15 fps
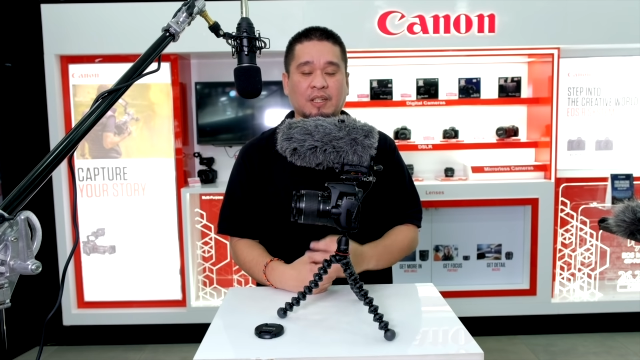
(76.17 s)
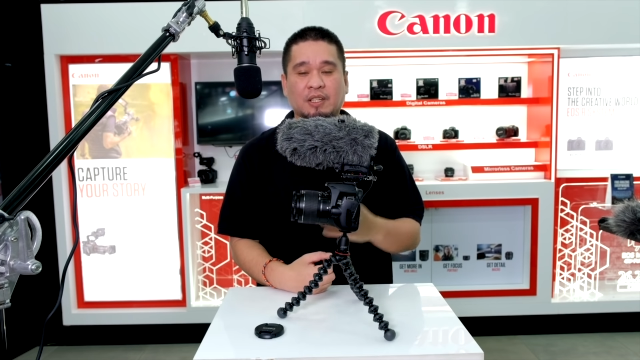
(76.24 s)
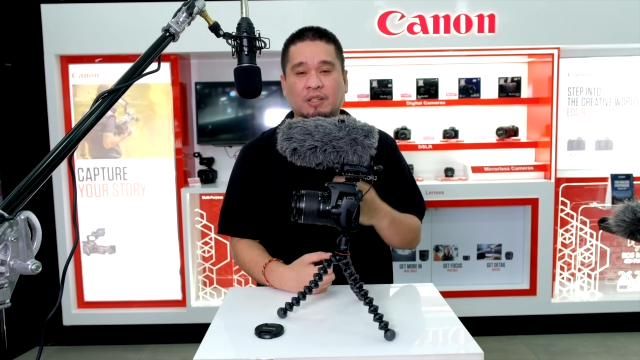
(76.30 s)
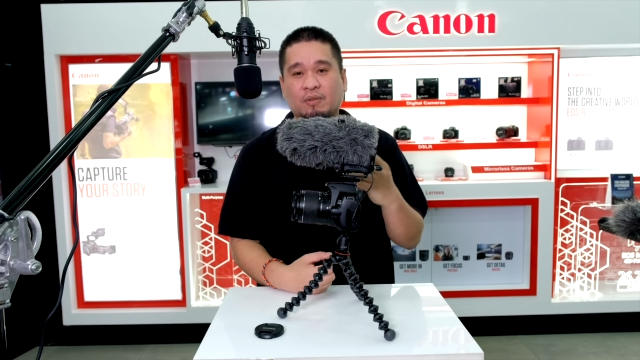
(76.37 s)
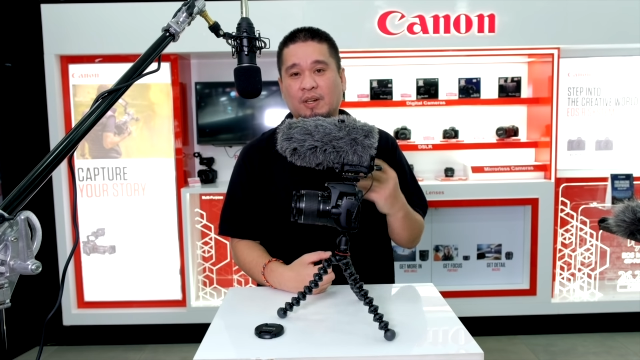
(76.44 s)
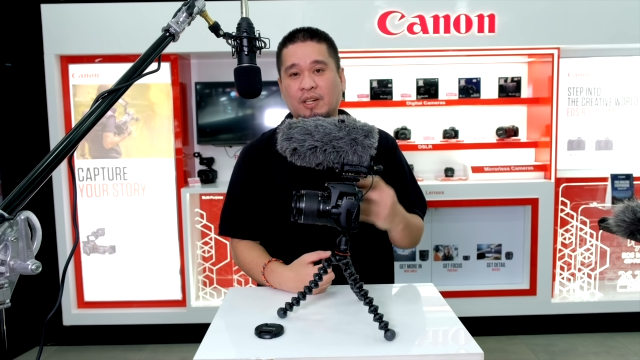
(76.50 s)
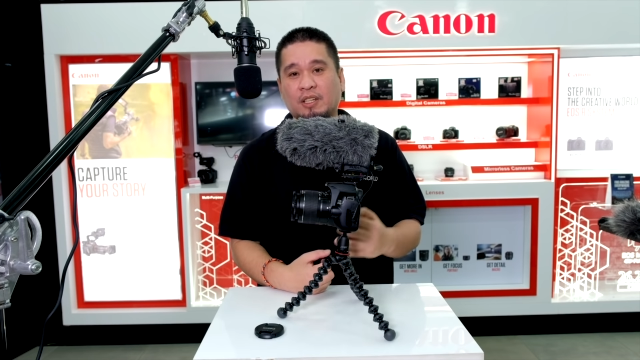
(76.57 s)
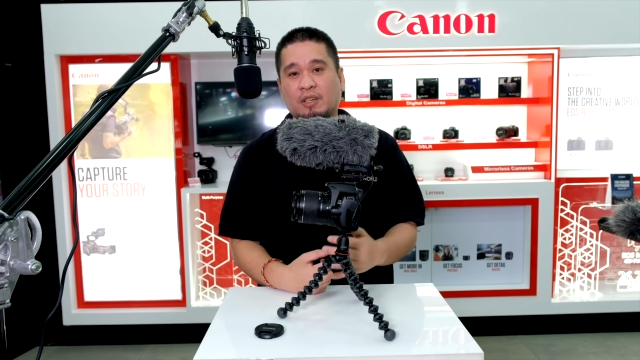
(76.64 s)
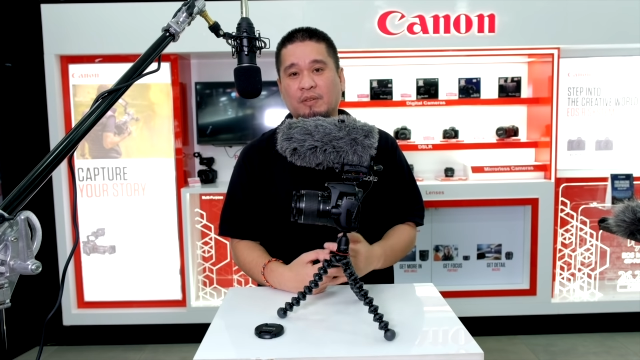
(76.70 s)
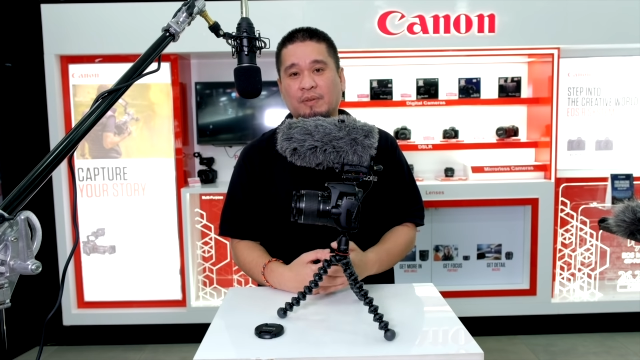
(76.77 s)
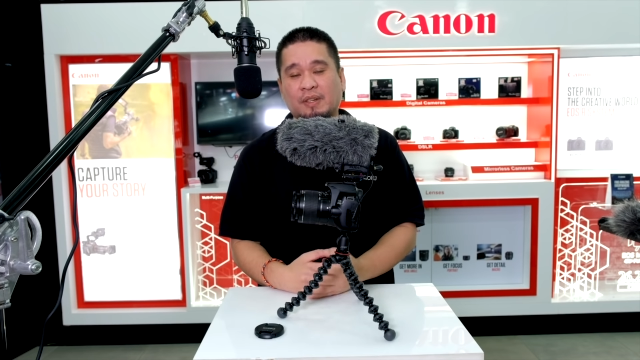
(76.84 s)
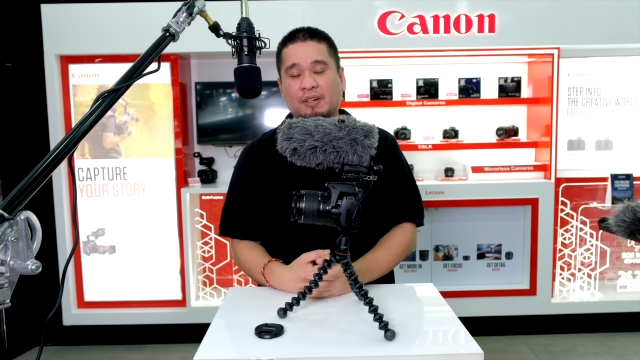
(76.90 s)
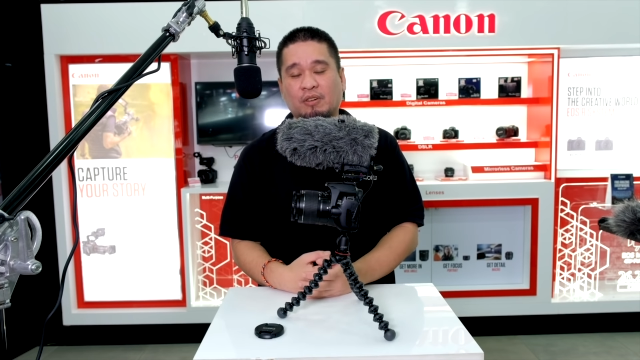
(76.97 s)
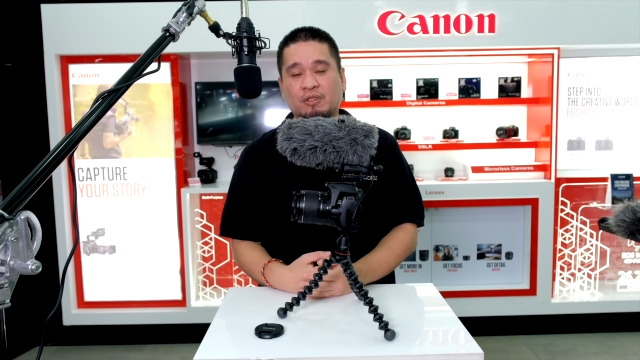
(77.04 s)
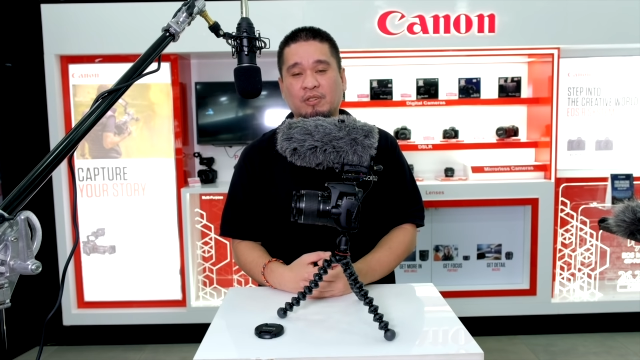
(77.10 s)
quality of the
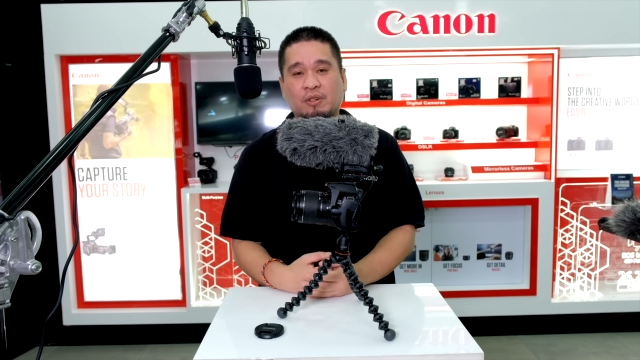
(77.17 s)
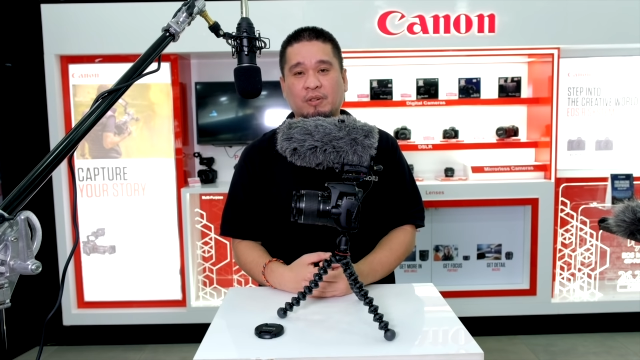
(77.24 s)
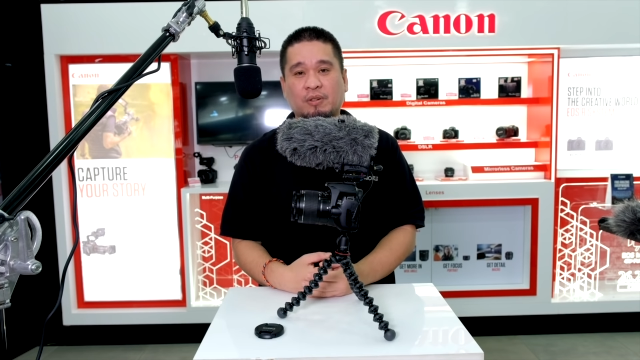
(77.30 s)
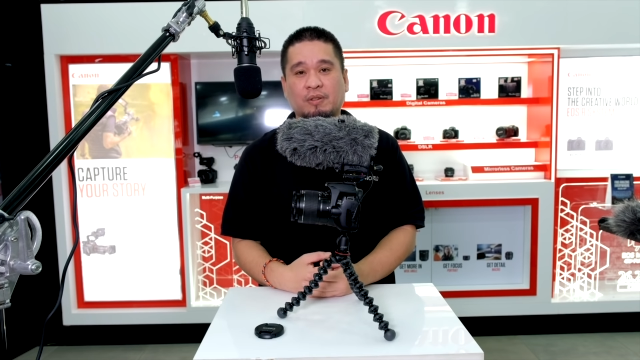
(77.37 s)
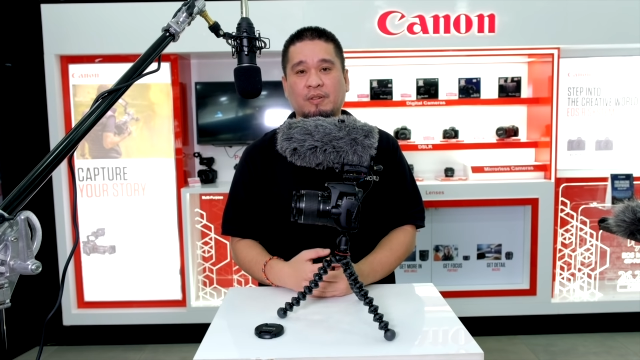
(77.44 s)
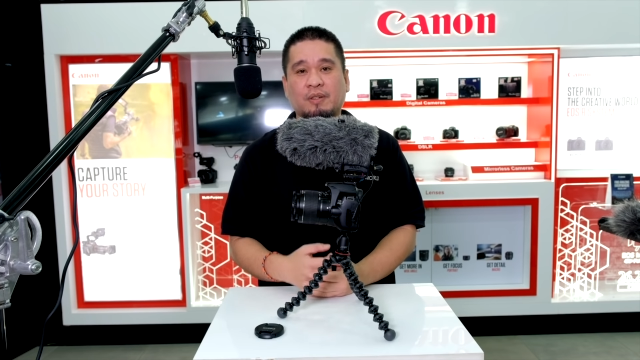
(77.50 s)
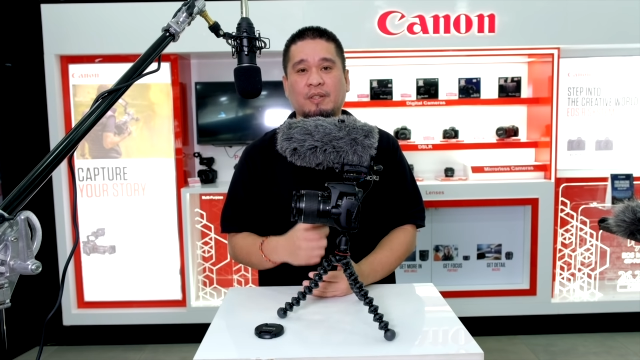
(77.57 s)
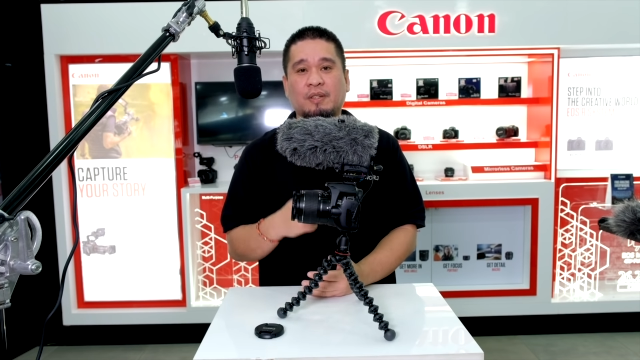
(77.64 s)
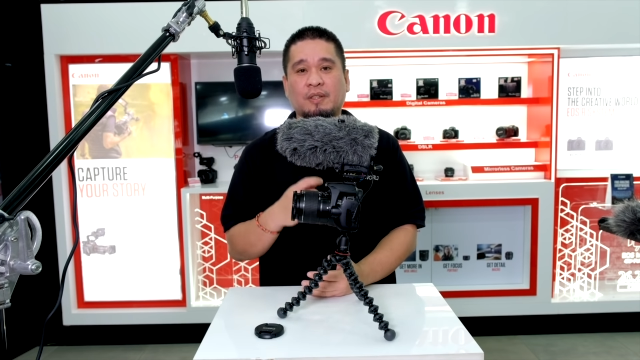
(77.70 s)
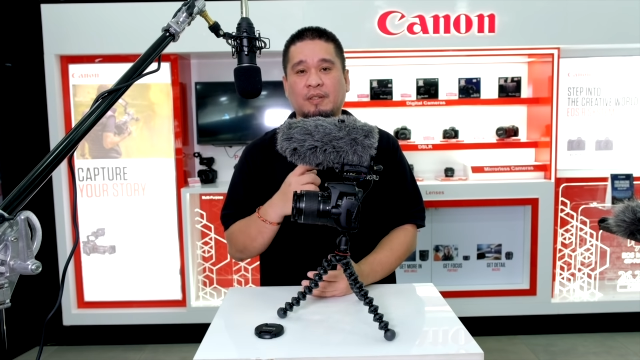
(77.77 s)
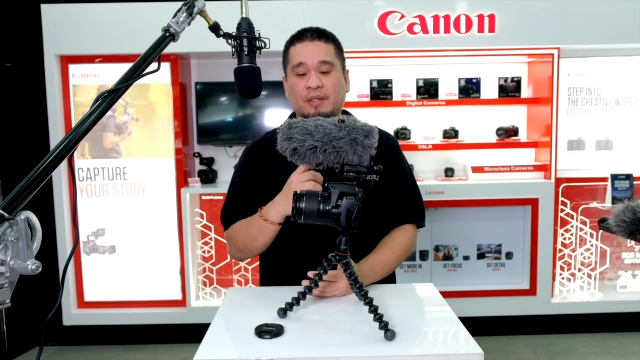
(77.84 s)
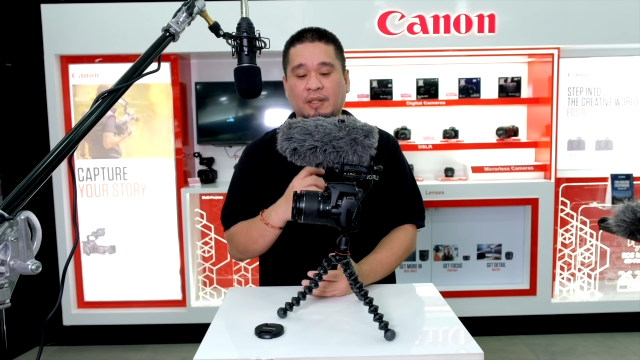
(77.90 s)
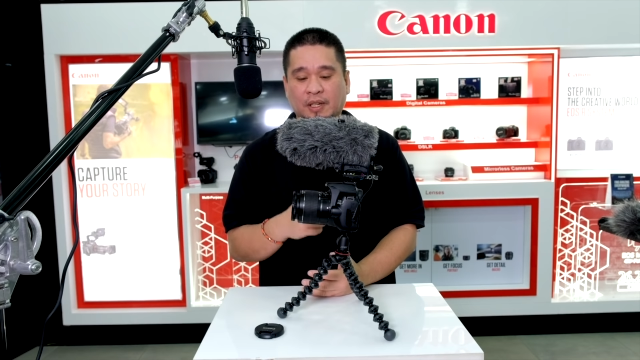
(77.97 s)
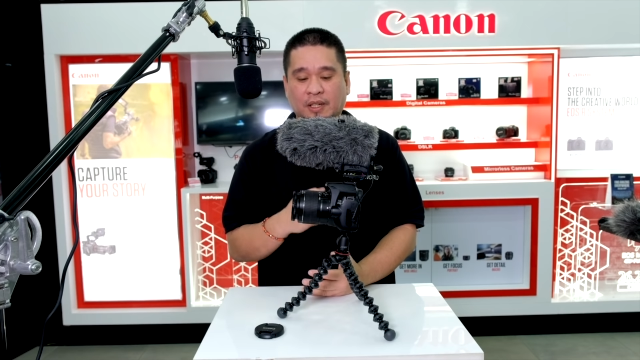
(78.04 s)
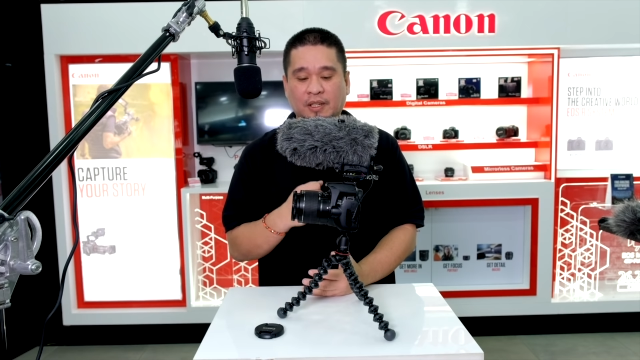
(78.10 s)
audio,
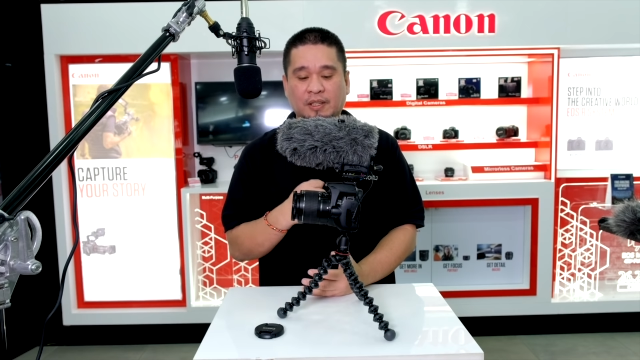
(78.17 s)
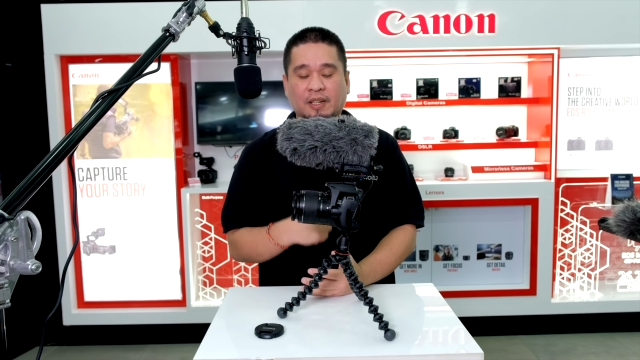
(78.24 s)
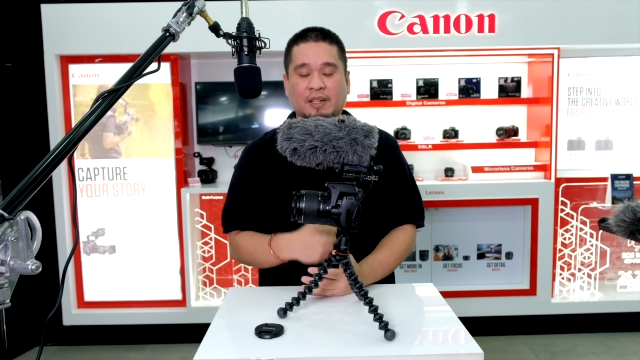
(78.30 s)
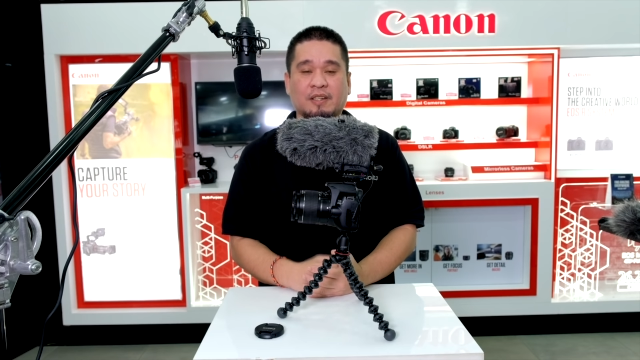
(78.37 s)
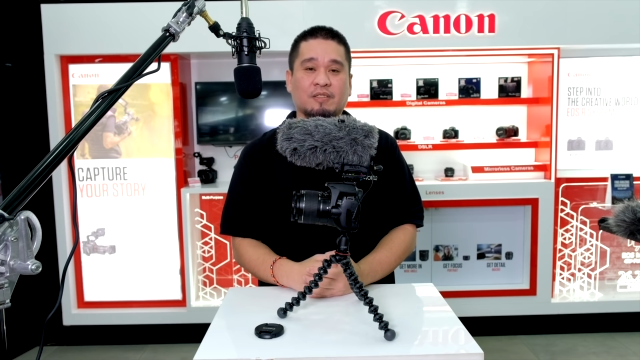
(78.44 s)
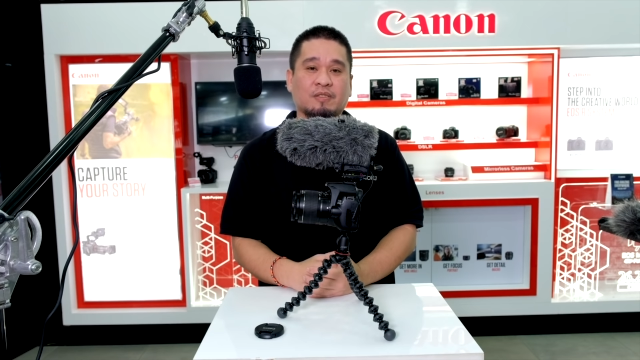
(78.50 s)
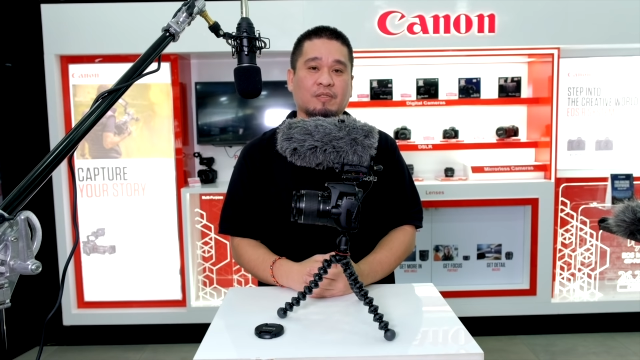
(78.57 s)
and the rest.